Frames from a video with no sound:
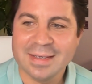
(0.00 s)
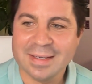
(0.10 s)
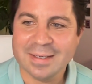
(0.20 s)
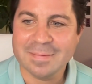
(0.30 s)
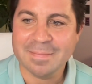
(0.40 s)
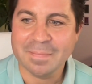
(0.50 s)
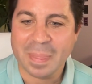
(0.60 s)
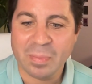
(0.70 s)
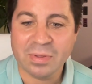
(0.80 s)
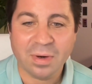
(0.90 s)

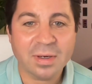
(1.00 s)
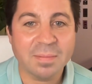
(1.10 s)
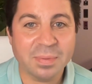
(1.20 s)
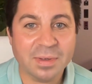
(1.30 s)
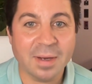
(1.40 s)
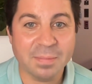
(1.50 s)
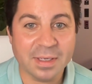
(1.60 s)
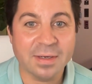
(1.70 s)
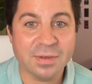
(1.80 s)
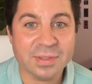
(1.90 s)
But there are
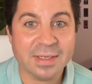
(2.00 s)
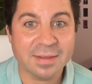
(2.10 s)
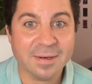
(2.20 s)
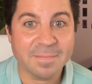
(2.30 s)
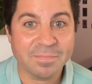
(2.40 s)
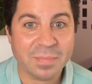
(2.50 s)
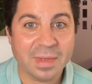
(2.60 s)
competitors out there.